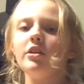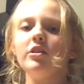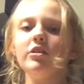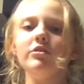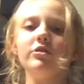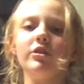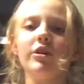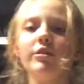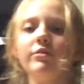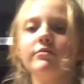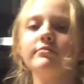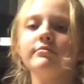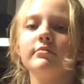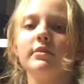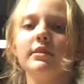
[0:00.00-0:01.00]
You
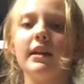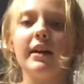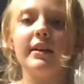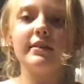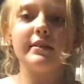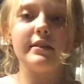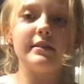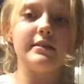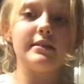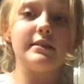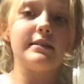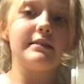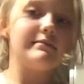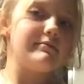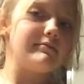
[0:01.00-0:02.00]
know, like
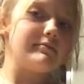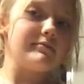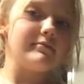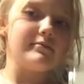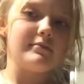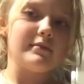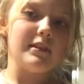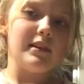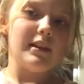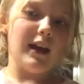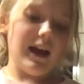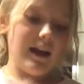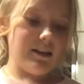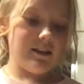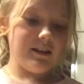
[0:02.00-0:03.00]
this.
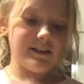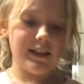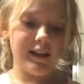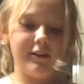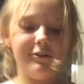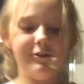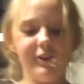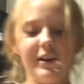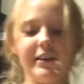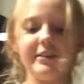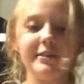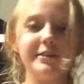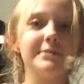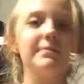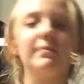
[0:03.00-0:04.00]
Kind of looks like a
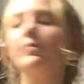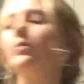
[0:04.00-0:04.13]
face.